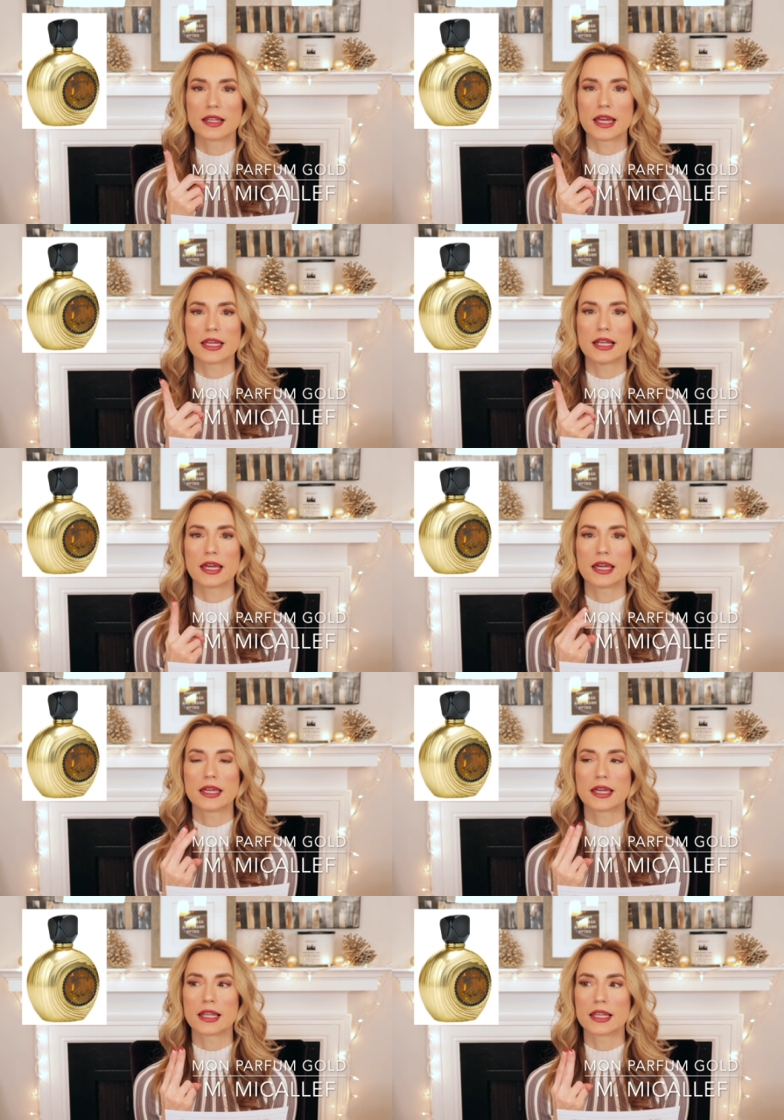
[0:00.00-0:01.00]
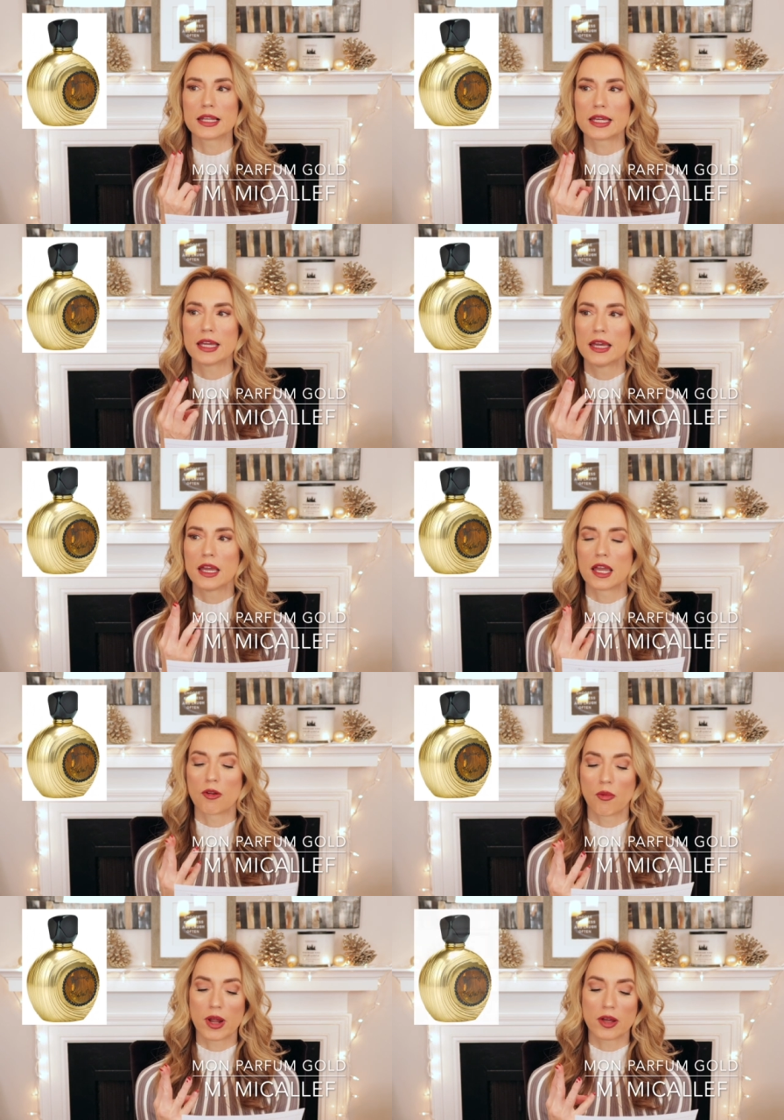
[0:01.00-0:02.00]
Ylang ylang and lily
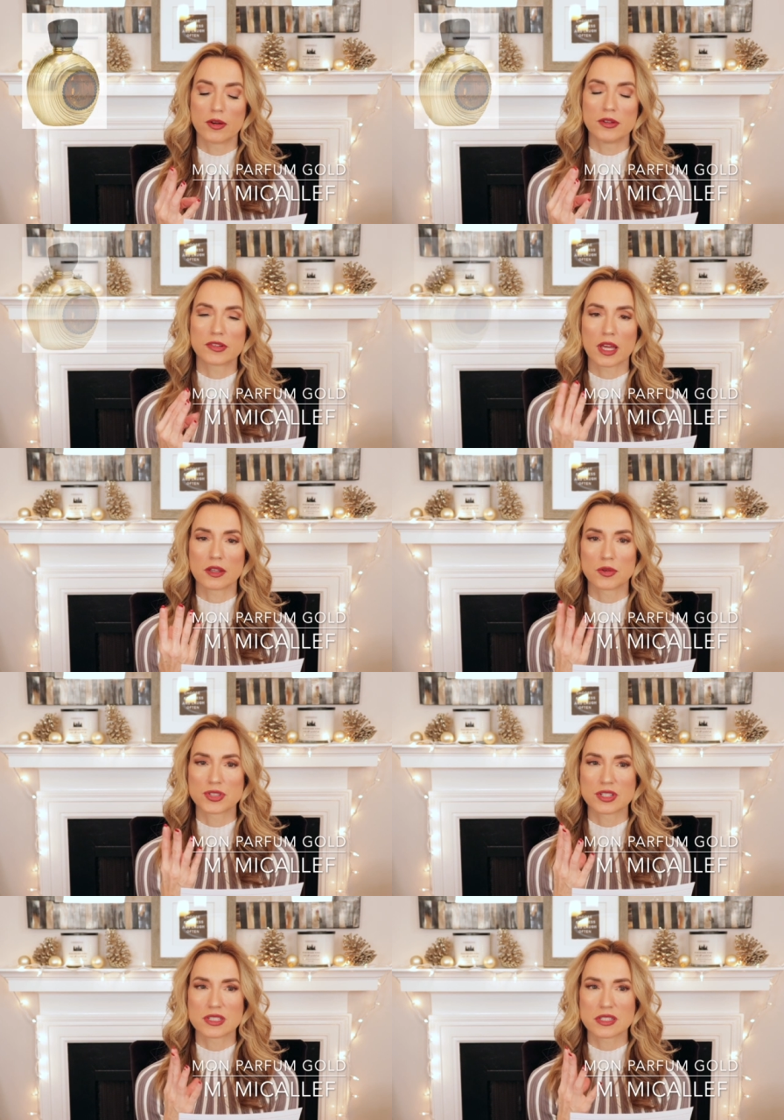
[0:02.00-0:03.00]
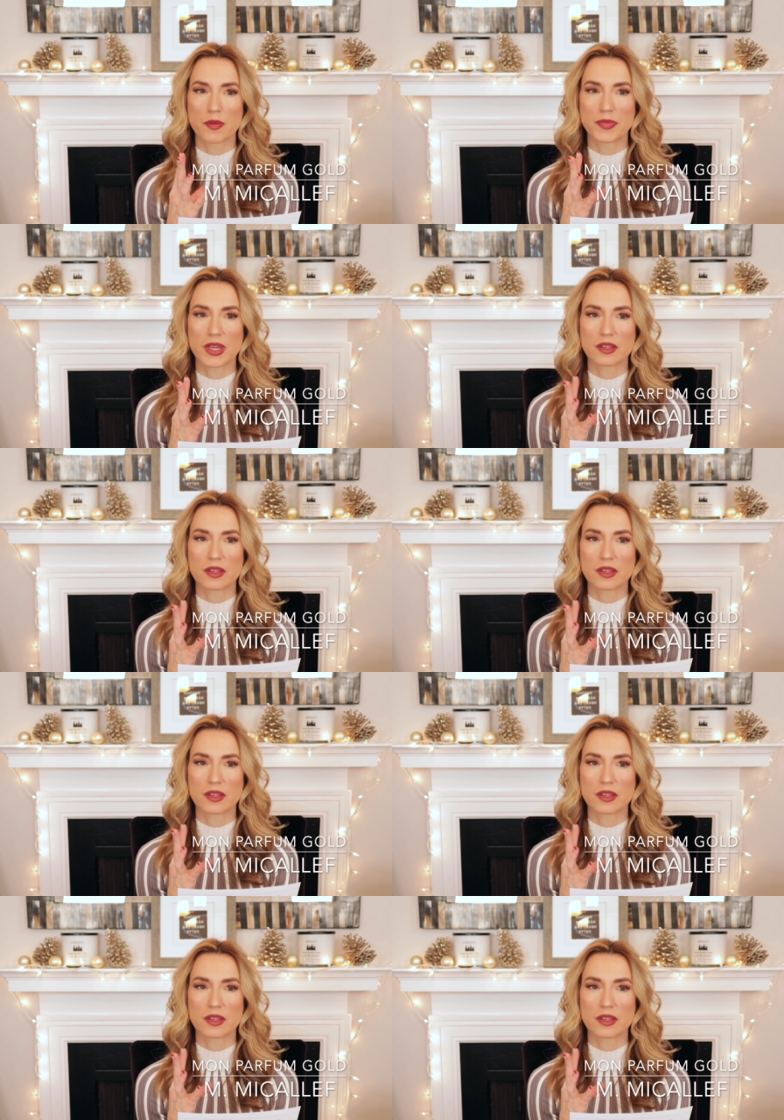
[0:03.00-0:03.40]
and rose, and there was just something.